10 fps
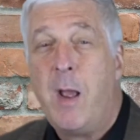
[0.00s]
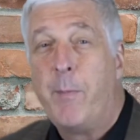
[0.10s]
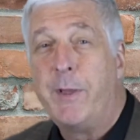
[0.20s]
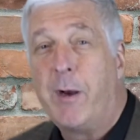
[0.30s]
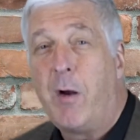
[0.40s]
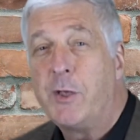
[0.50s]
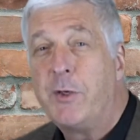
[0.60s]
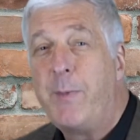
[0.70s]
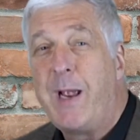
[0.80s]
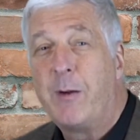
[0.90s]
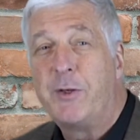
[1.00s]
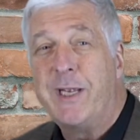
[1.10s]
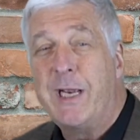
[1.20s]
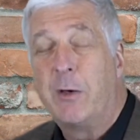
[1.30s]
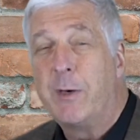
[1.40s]
but they're also able to
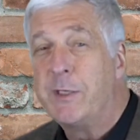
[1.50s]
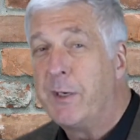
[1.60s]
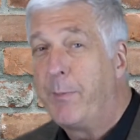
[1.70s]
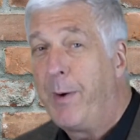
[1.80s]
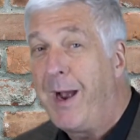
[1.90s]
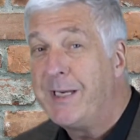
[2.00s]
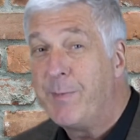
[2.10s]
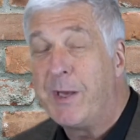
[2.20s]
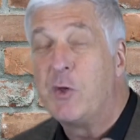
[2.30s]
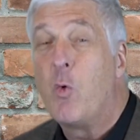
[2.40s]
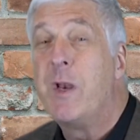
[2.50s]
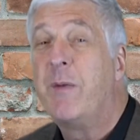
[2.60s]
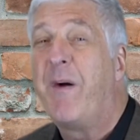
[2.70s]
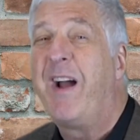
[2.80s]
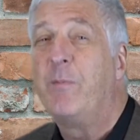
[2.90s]
increase their price by
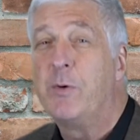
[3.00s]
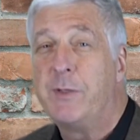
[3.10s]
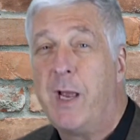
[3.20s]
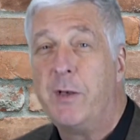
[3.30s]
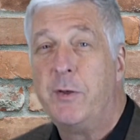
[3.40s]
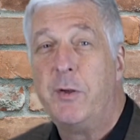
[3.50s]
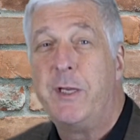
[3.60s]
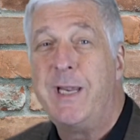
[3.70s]
25% due to